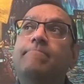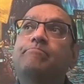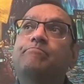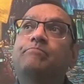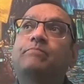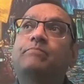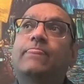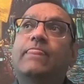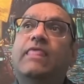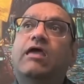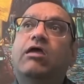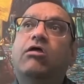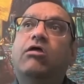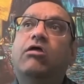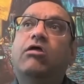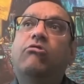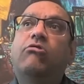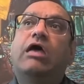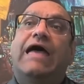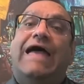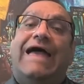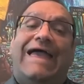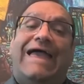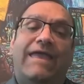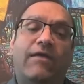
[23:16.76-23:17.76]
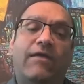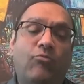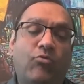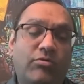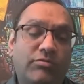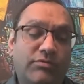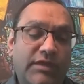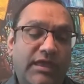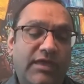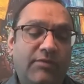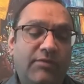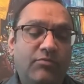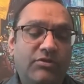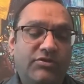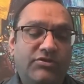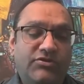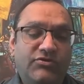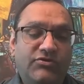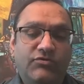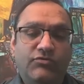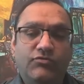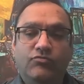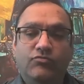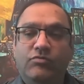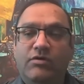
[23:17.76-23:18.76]
that I was able
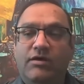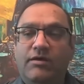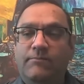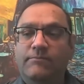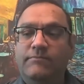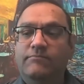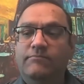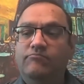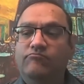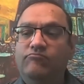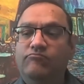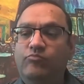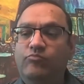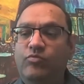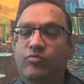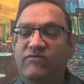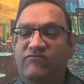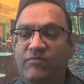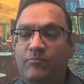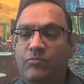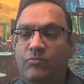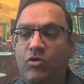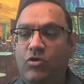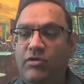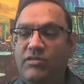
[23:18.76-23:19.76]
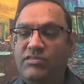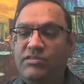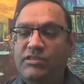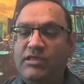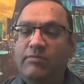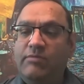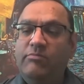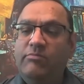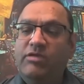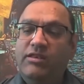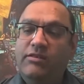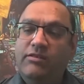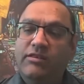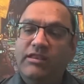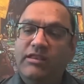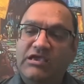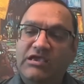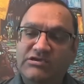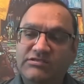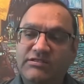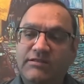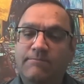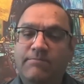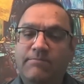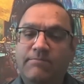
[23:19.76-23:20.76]
to, we've employed some in
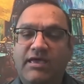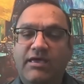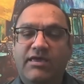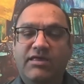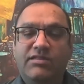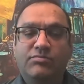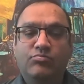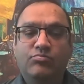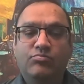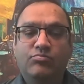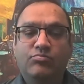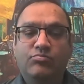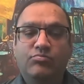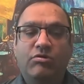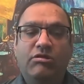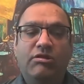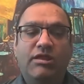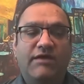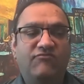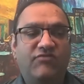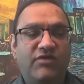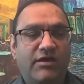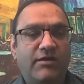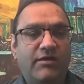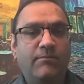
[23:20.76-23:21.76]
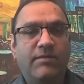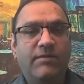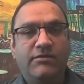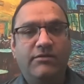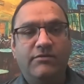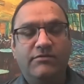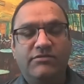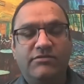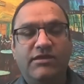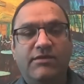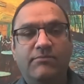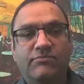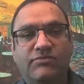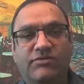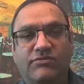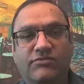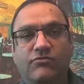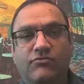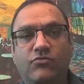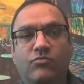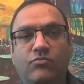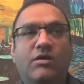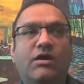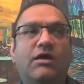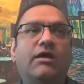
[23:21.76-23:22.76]
National Bank as well. I've recommended them
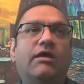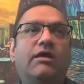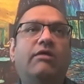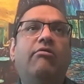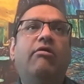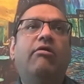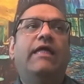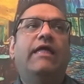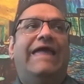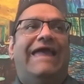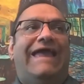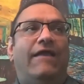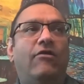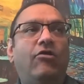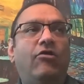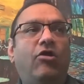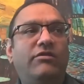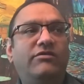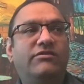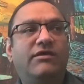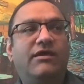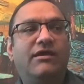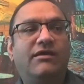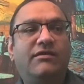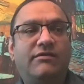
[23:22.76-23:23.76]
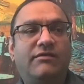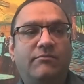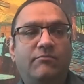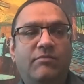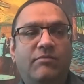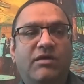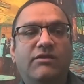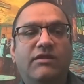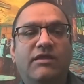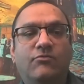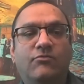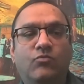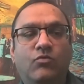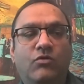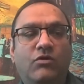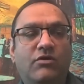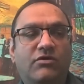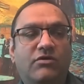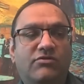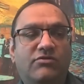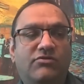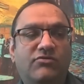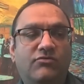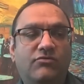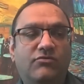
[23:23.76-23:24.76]
through my contact and my network
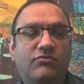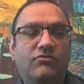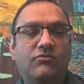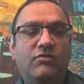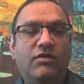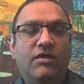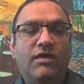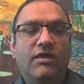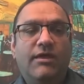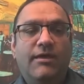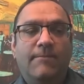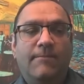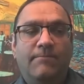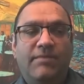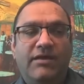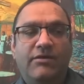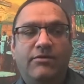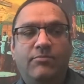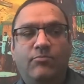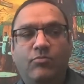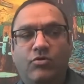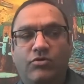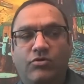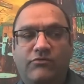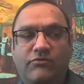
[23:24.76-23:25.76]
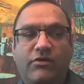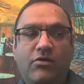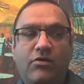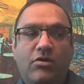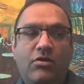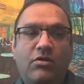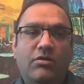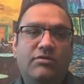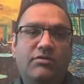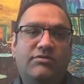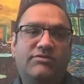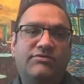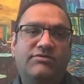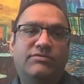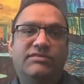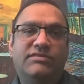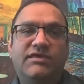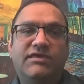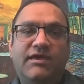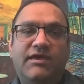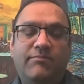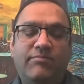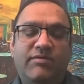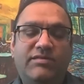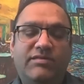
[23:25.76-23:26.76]
to Bank of Montreal, to
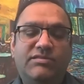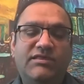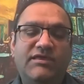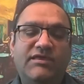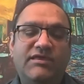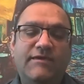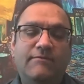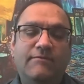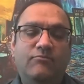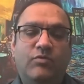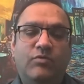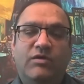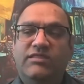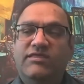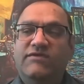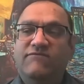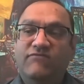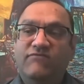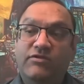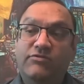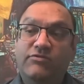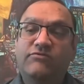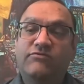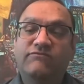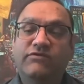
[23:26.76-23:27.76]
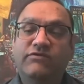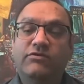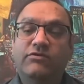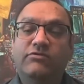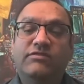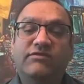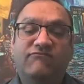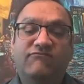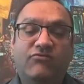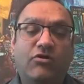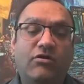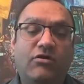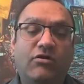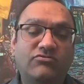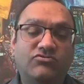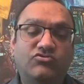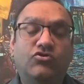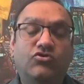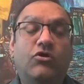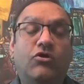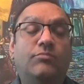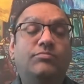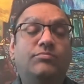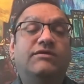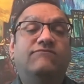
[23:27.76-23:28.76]
CIBC, where they've interviewed, they've got
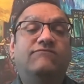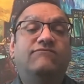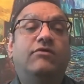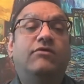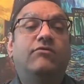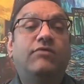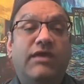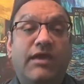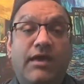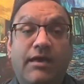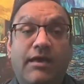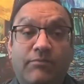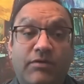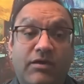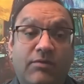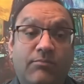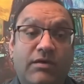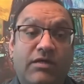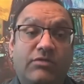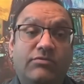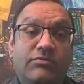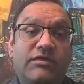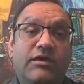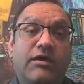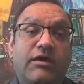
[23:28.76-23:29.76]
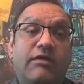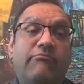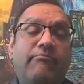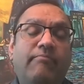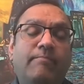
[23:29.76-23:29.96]
jobs, they're very happy about that.